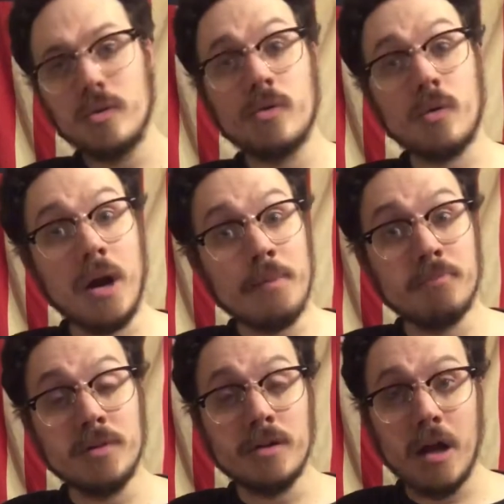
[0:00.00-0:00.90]
great
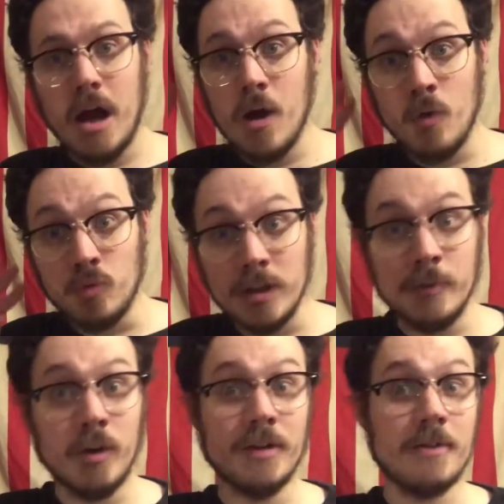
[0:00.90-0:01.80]
book, I really
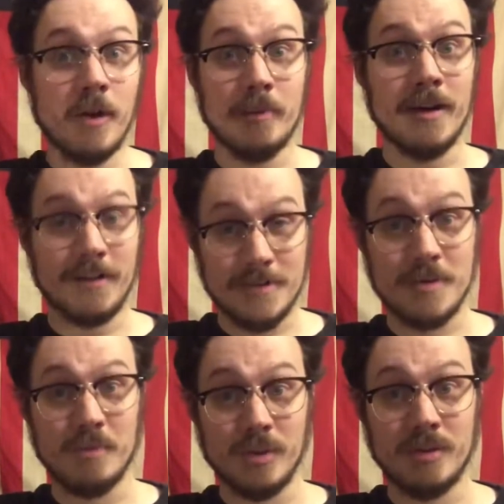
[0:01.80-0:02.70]
want to talk about it at
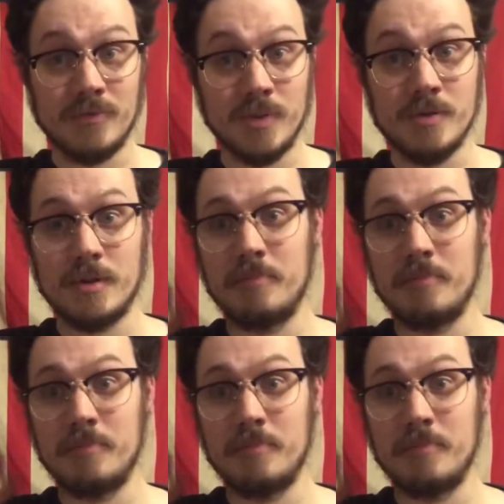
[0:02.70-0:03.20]
some point in the future.